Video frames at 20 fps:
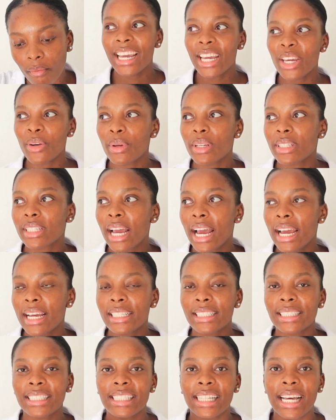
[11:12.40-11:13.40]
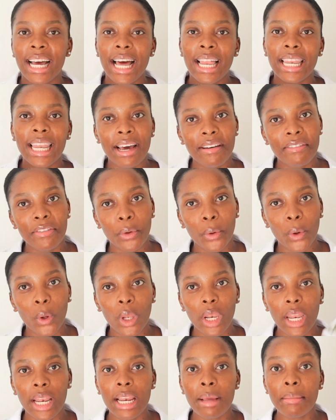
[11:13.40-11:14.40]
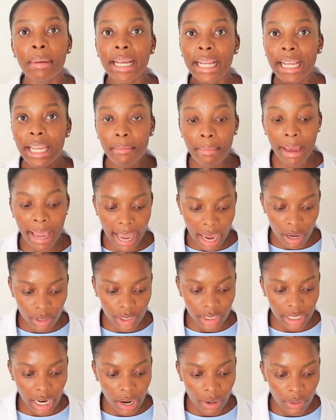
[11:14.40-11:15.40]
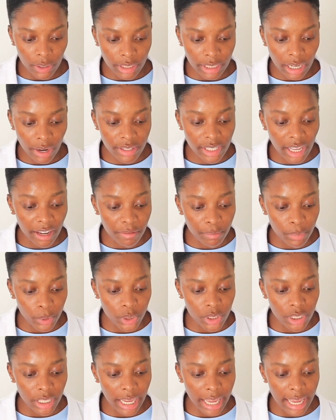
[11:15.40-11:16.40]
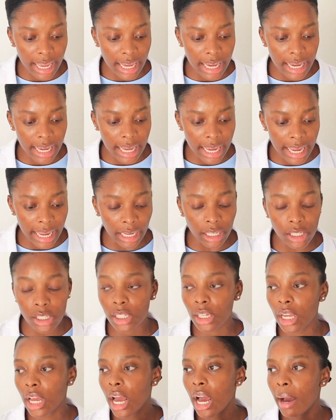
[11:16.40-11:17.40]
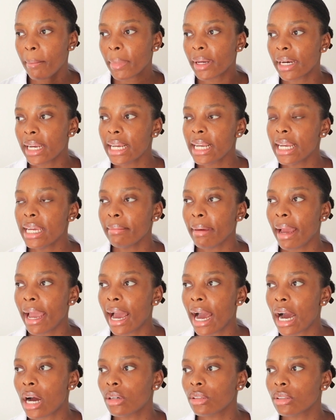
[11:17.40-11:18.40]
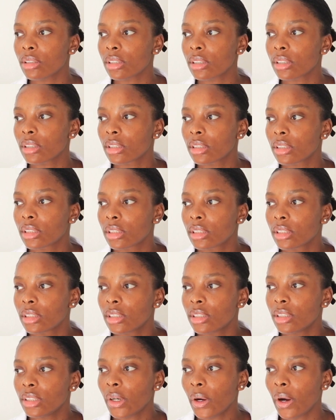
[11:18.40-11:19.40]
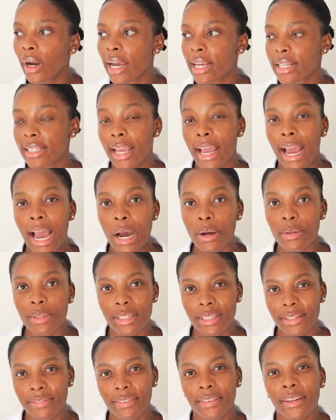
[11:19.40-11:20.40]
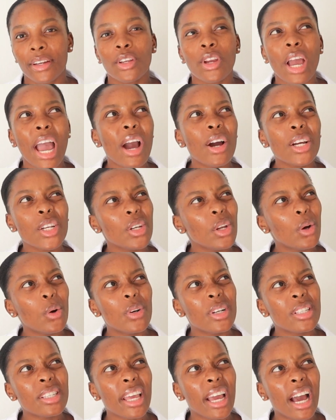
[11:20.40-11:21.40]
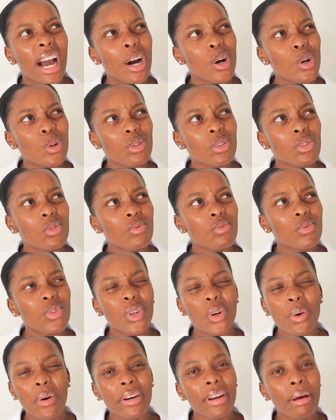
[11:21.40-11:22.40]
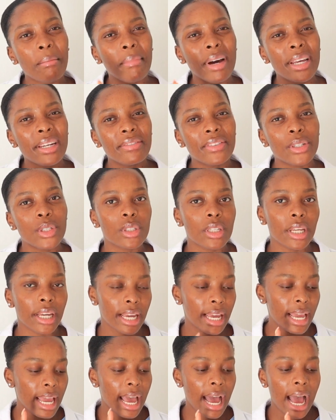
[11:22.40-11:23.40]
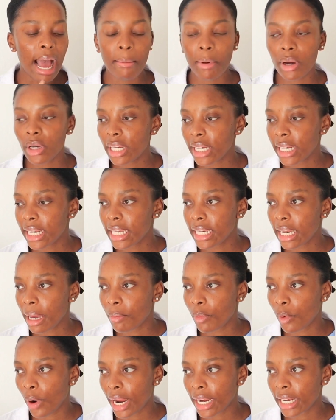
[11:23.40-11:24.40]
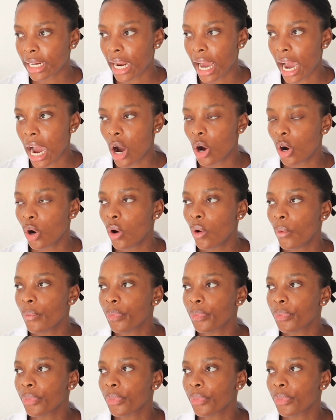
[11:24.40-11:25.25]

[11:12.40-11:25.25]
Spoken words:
Anyways, guys, I love you all. Let me clean my house now. Now it's 8:30. I'm gonna clean my house. Yo, I say houses. If I actually always say house. You know what? I'm manifesting. I'm gonna clean up right now.